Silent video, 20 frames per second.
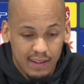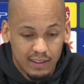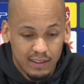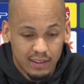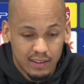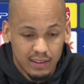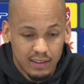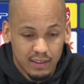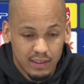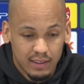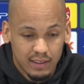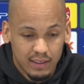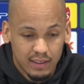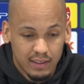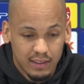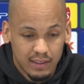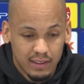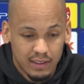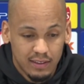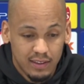And
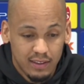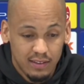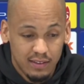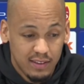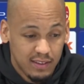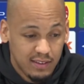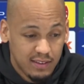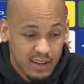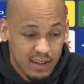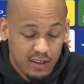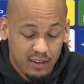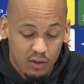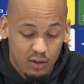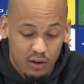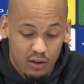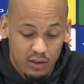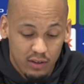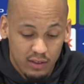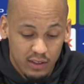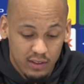since the
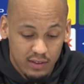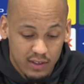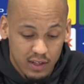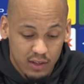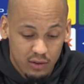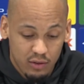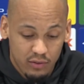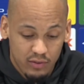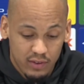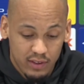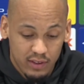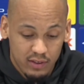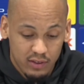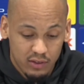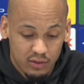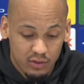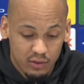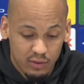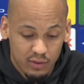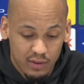start of the
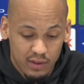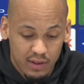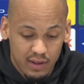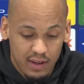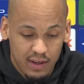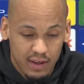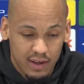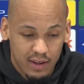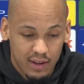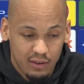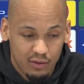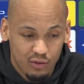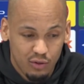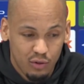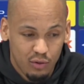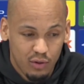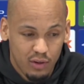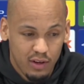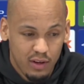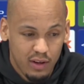season,
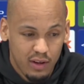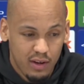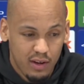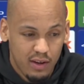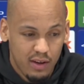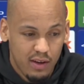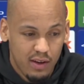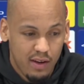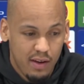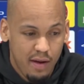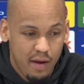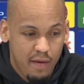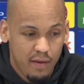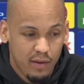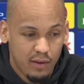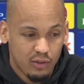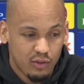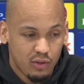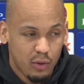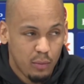
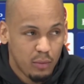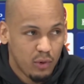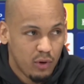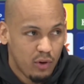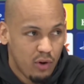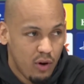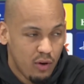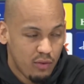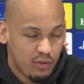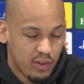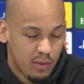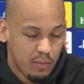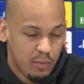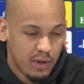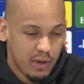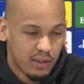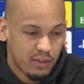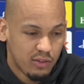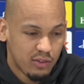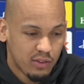some of the
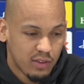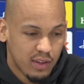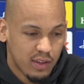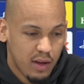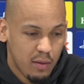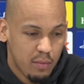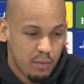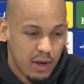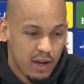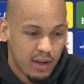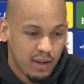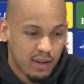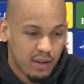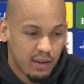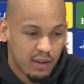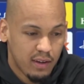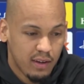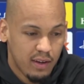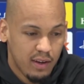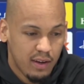players came back
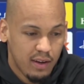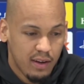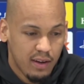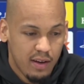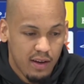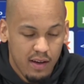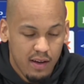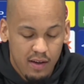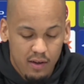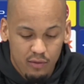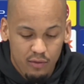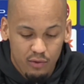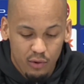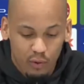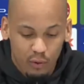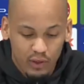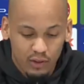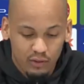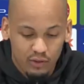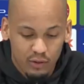
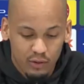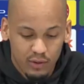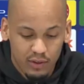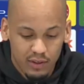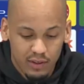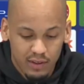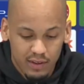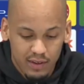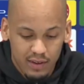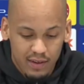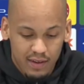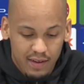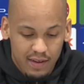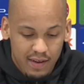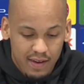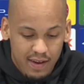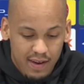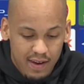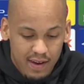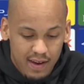from injury,
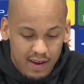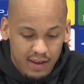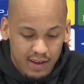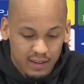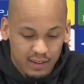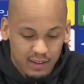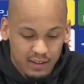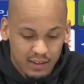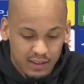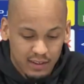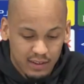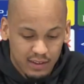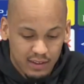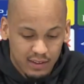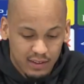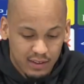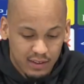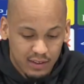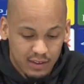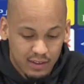and
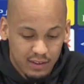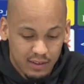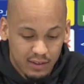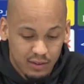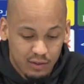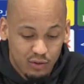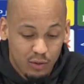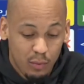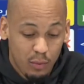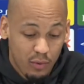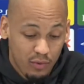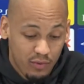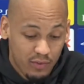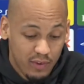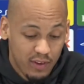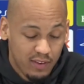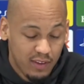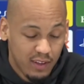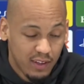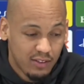some of
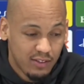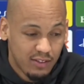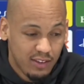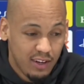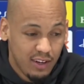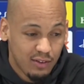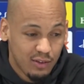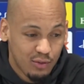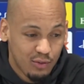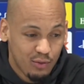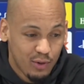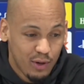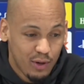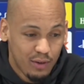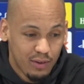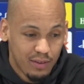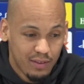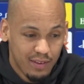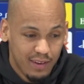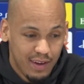the things changed as
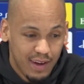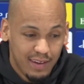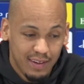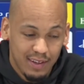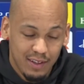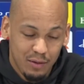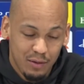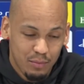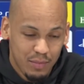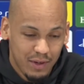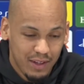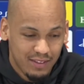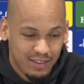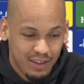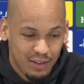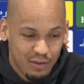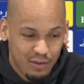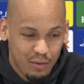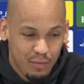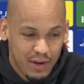well. I didn't play
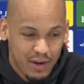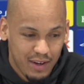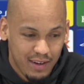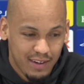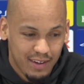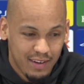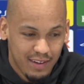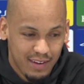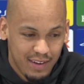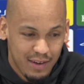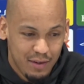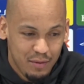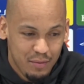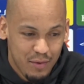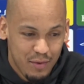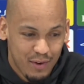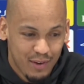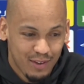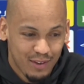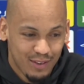central back
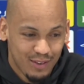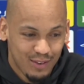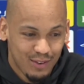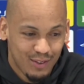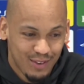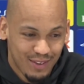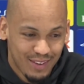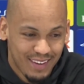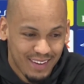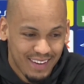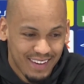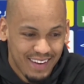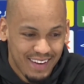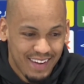anymore, so